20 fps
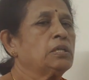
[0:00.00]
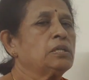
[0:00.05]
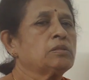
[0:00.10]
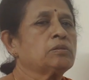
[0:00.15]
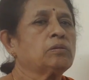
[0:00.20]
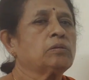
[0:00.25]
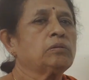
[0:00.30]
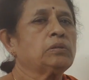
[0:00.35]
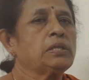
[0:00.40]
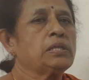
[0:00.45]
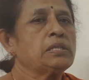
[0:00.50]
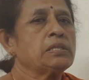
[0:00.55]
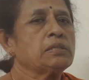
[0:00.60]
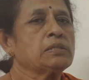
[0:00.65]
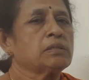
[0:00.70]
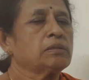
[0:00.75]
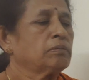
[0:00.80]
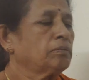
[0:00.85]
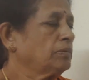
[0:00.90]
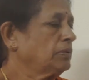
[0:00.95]
So
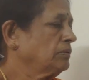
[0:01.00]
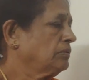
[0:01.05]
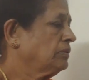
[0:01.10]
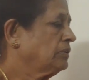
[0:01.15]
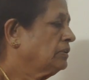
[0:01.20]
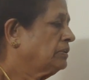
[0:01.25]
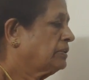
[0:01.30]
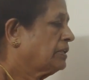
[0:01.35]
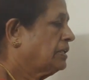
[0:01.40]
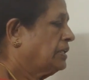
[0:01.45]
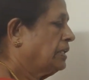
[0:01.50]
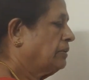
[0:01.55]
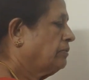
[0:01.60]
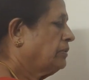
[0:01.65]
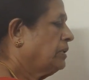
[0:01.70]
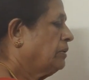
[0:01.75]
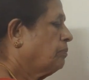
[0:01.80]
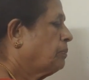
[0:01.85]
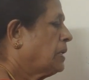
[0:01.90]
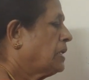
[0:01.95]
this,
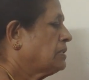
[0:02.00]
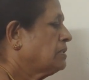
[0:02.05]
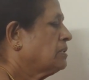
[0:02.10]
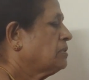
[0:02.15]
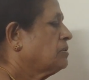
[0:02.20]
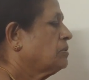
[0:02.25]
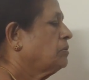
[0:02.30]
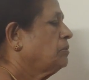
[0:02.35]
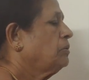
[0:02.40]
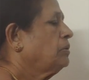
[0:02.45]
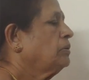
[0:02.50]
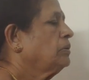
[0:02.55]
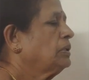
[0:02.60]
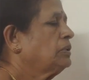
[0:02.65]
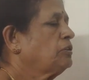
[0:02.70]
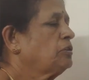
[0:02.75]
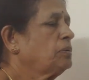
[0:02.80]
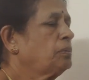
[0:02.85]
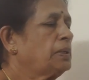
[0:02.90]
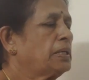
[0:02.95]
it passes through
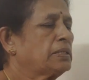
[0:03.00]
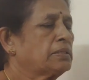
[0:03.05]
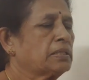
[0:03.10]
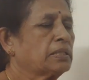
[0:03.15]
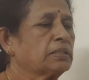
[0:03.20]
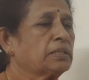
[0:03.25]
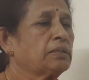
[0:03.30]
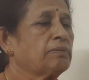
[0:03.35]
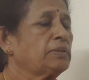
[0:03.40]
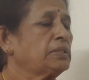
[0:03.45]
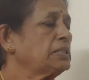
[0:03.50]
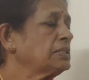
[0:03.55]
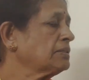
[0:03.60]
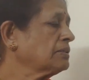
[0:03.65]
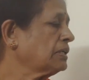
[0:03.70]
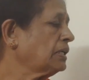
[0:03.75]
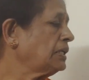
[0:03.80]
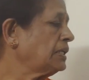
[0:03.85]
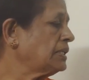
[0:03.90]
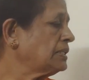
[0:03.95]
a tube-like structure which
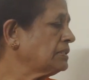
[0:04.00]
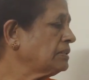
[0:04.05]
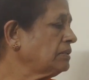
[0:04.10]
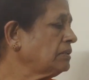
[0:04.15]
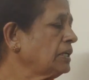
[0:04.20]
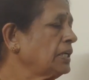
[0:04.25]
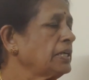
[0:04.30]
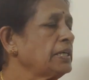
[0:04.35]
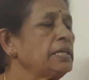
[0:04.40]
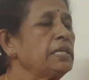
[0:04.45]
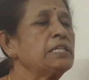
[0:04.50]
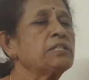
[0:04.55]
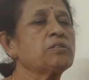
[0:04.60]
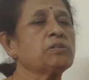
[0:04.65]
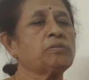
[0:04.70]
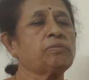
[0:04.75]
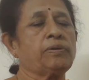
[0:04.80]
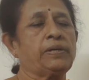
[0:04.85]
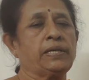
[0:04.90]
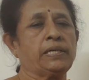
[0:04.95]
is called as
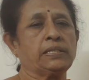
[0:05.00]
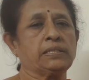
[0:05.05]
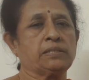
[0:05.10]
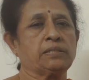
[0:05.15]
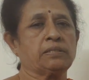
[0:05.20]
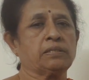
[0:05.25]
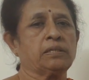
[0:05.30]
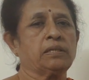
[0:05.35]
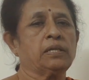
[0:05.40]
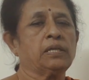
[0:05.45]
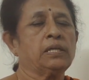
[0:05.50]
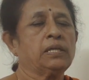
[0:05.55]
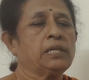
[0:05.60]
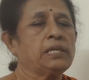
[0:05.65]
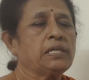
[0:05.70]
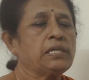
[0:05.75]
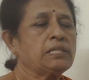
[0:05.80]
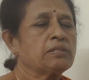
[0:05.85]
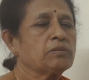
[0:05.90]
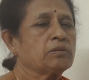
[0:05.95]
esophagus.
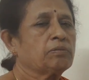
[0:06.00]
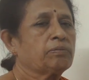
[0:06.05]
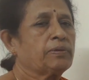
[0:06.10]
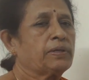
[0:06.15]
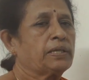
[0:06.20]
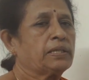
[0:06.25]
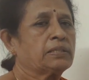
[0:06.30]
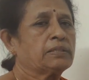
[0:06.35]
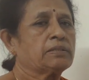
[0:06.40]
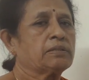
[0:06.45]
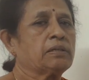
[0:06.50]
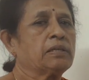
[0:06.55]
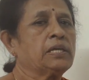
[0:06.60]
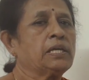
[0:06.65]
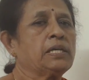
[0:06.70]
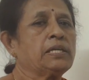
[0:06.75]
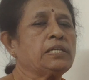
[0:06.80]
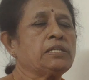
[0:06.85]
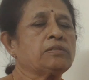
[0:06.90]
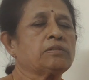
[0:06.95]
Esophagus.
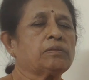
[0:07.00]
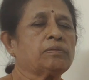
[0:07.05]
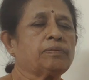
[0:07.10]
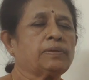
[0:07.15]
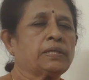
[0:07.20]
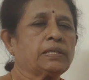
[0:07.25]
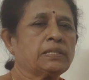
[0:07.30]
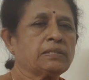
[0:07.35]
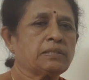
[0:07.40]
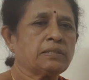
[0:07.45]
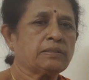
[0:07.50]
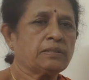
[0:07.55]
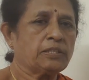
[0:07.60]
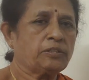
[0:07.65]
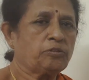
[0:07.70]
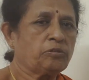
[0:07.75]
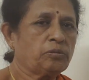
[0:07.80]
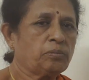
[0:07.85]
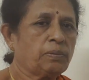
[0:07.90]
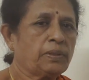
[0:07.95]
Esophagus is
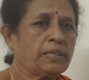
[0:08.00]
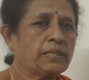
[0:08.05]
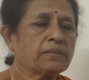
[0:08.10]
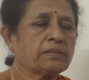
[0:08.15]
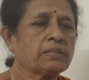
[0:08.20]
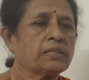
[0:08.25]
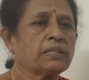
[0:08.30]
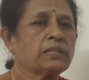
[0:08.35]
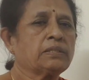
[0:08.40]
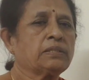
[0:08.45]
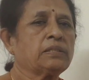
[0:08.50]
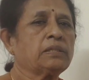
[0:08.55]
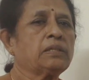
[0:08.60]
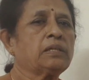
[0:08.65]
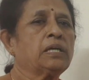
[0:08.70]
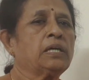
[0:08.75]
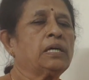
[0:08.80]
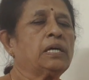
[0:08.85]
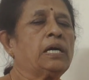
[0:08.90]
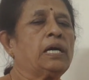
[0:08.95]
a tube-like structure,
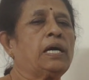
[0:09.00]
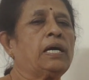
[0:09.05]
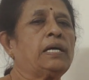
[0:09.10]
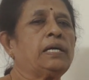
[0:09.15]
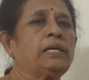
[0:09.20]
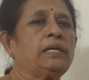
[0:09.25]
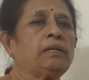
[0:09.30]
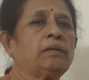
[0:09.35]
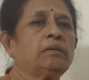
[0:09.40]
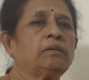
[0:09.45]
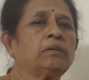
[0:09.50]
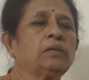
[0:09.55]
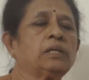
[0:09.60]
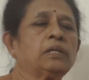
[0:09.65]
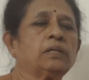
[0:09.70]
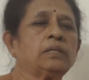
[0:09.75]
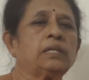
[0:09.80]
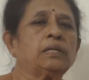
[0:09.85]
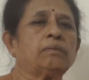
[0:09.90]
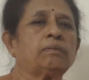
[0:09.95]
and
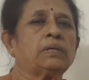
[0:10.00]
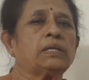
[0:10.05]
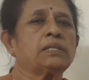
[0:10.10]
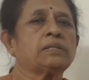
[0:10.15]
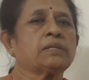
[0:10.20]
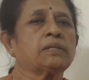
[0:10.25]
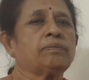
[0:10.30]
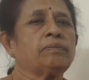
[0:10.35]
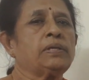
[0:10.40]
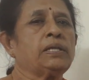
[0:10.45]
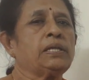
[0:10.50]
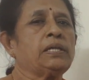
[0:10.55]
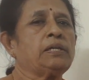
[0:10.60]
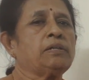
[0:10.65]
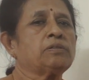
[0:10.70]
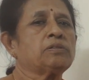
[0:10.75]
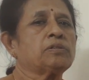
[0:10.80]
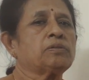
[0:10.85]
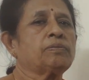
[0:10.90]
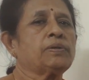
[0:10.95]
the walls of the
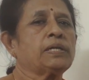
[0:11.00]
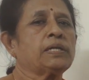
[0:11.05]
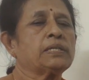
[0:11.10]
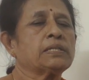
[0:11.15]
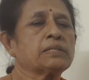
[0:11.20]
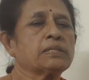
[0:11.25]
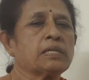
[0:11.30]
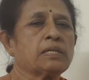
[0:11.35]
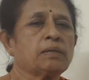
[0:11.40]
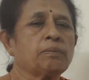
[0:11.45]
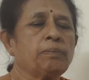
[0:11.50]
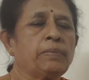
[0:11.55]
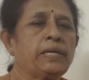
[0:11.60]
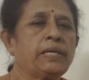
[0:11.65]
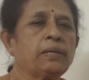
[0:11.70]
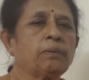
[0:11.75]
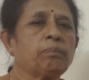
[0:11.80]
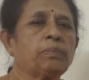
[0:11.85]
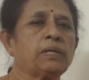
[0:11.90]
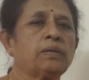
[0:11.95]
esophagus are
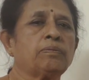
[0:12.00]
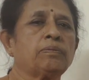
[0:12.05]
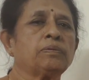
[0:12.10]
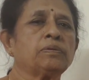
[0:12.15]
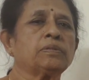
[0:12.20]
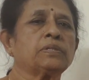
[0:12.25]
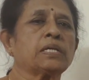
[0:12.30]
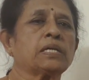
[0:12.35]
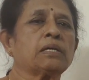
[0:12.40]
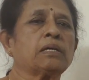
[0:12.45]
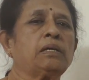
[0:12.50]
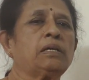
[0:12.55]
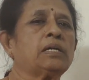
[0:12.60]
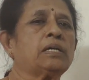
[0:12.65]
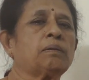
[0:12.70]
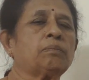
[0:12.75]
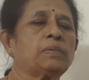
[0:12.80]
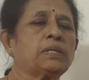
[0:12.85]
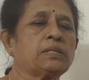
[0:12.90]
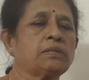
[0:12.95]
made up of
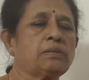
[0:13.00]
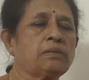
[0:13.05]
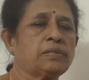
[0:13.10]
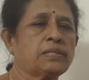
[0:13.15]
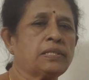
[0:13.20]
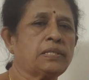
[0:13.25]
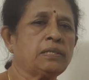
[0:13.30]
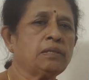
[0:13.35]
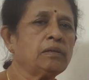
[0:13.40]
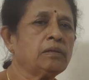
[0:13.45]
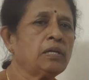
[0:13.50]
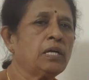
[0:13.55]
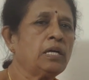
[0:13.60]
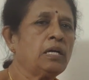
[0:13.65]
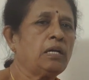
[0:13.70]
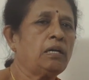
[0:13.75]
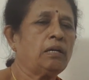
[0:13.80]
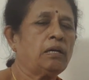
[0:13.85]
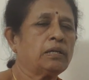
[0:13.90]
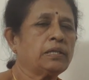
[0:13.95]
circular muscles and
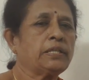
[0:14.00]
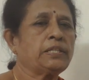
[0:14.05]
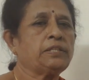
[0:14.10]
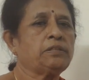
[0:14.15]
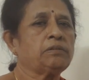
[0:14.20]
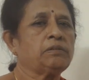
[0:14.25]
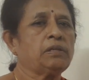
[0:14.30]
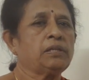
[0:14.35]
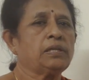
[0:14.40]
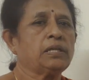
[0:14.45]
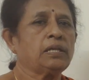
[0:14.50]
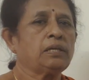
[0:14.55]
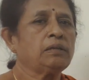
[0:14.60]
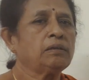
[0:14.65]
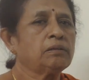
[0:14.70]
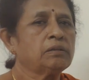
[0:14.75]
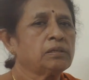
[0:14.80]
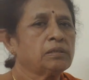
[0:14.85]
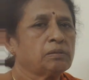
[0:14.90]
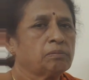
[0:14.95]

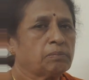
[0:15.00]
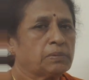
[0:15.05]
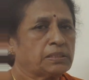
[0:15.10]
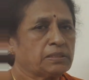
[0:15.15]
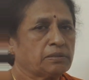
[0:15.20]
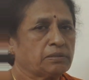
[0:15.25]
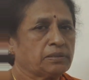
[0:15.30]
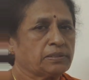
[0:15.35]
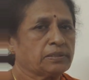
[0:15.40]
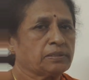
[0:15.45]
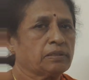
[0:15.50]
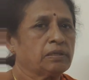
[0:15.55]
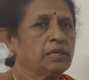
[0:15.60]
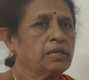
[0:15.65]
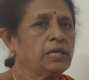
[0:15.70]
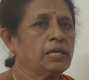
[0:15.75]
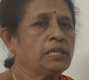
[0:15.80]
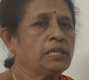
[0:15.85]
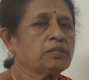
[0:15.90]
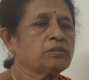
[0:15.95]
longitudinal muscles.
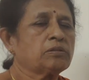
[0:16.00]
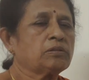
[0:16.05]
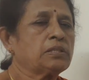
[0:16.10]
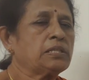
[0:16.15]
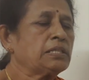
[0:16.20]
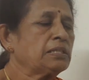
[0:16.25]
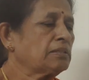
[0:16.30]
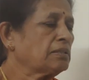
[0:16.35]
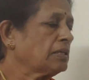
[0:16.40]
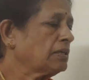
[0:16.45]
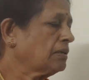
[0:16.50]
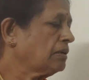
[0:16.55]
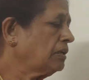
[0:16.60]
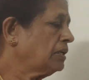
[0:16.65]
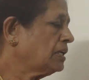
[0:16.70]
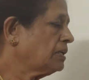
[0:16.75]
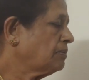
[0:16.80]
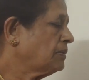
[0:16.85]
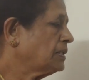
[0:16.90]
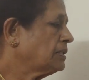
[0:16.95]
So these
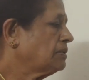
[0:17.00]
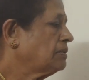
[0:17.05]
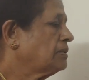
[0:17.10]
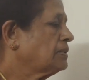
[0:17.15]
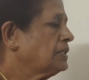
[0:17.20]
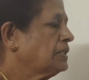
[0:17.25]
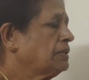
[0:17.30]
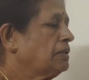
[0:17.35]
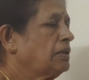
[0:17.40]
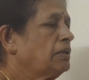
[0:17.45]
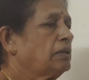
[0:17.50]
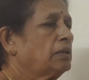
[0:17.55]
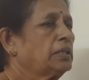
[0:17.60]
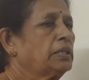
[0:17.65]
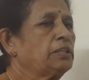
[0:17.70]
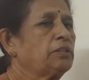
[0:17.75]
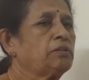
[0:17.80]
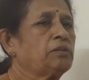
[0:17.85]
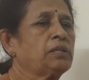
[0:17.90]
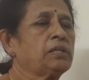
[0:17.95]
circular muscles and
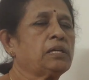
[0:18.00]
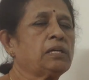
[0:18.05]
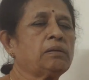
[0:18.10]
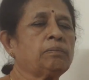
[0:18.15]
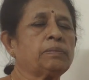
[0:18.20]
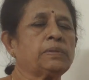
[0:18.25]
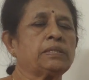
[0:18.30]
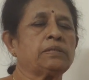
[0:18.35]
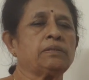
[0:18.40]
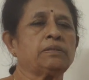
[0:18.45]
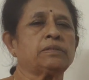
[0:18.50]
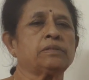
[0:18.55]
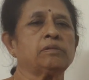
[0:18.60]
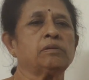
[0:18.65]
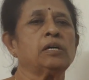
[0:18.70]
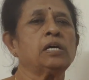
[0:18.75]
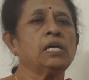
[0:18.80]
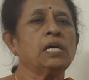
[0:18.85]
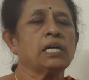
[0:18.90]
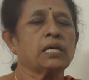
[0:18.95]
longitudinal muscles
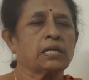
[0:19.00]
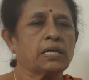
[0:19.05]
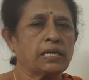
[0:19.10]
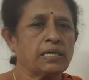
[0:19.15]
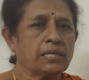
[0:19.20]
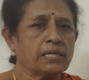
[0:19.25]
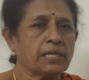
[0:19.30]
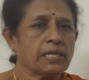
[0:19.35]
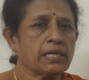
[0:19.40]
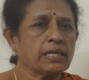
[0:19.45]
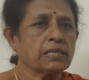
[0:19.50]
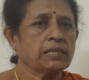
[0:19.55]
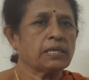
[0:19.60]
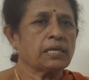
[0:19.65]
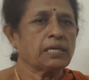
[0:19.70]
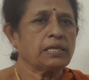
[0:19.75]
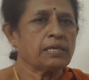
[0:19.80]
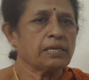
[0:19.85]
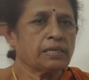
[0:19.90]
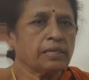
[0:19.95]
contract
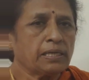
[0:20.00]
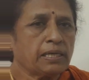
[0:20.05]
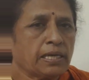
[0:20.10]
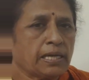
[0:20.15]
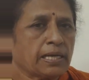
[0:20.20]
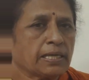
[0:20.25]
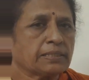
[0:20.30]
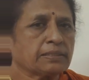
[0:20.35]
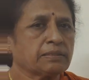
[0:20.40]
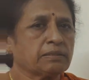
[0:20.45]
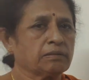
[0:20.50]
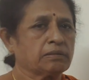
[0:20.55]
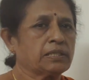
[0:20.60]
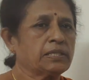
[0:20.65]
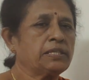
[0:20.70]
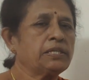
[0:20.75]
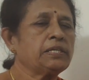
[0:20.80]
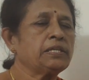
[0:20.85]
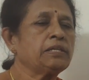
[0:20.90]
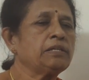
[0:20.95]
and relax
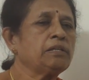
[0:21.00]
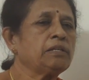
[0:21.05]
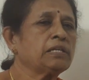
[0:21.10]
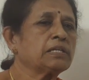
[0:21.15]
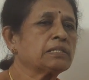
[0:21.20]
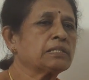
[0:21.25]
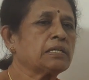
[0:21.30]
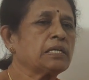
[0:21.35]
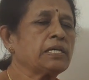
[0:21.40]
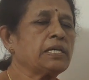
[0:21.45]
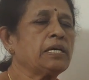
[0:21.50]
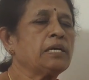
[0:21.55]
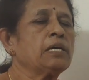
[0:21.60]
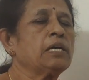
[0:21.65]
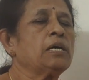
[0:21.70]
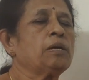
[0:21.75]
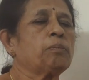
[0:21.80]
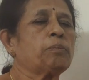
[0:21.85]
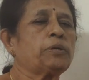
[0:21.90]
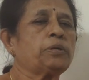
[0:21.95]
continuously,
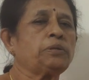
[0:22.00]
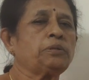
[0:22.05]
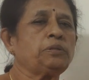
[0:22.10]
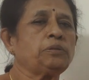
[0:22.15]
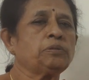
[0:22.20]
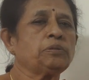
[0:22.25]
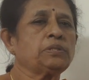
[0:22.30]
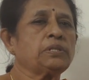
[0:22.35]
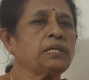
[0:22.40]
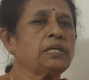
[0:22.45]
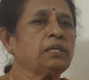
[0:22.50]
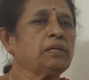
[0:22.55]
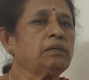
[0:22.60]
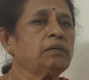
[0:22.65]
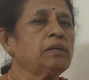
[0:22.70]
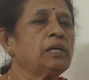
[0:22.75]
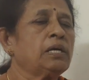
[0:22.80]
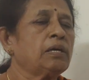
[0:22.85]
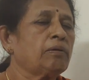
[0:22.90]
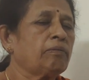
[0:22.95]
producing
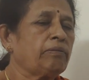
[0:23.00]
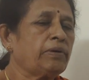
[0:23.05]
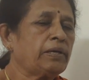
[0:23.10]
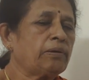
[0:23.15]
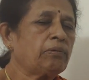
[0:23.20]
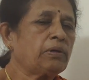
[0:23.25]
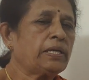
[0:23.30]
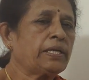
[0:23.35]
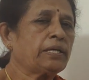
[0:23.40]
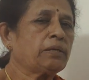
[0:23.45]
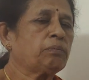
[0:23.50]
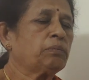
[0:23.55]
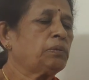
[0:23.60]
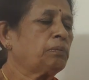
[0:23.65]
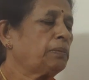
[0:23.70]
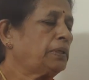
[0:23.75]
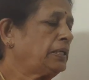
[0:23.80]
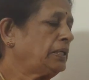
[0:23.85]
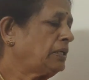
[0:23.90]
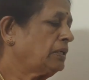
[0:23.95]
wave-like
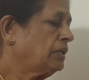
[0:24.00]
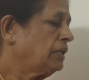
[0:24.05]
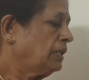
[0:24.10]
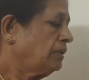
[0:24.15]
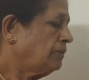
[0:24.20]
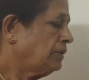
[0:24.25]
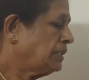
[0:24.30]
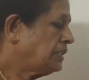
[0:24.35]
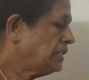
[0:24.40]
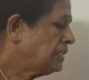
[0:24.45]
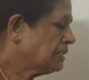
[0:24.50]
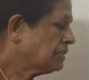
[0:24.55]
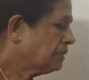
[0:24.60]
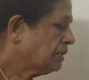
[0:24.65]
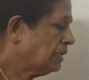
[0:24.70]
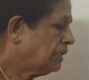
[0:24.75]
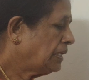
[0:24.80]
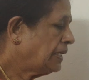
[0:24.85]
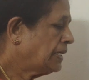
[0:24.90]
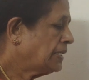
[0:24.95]
movement, which is
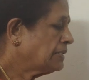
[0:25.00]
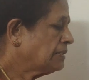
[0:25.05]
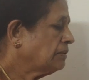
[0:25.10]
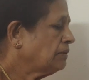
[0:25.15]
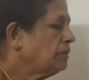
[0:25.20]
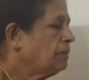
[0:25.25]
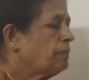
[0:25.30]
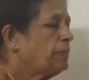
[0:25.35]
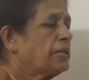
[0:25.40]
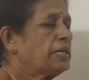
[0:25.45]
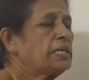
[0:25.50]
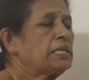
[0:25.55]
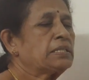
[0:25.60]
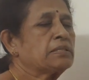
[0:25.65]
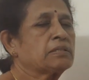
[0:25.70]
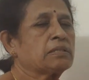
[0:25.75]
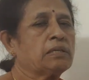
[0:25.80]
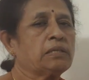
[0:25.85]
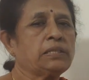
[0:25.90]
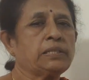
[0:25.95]
called as
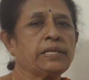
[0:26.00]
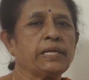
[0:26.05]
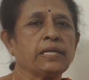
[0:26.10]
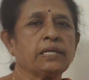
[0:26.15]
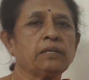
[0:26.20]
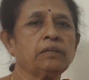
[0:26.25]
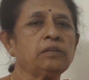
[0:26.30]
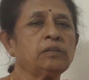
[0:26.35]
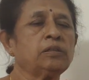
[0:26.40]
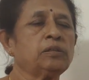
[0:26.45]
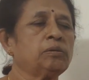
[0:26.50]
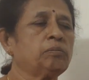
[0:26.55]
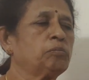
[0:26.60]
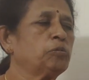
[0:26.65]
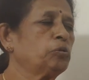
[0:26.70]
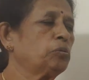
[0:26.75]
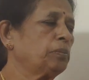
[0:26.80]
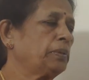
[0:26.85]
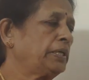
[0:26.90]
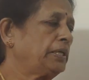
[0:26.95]
peristaltic
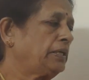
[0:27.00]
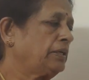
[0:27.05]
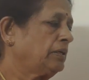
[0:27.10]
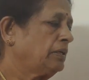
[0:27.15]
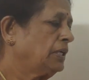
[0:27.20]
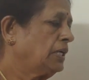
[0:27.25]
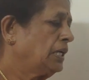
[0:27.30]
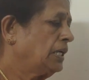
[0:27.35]
movement.